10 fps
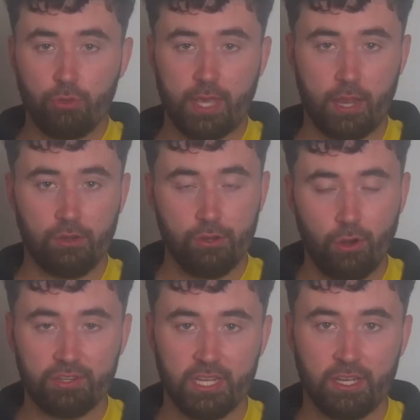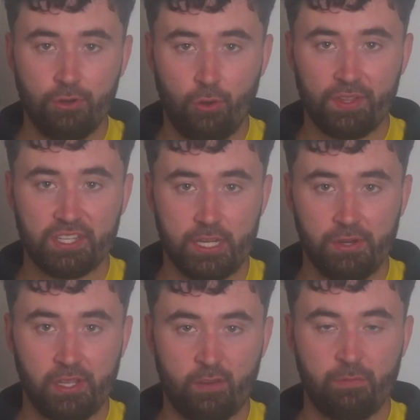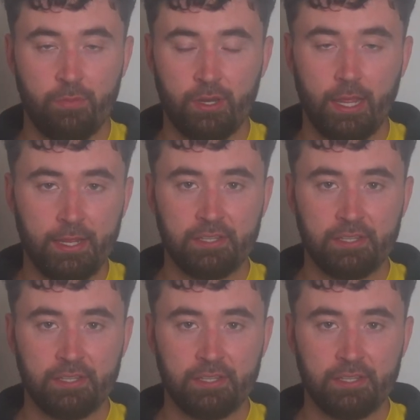You cannot ignore that the Saudi government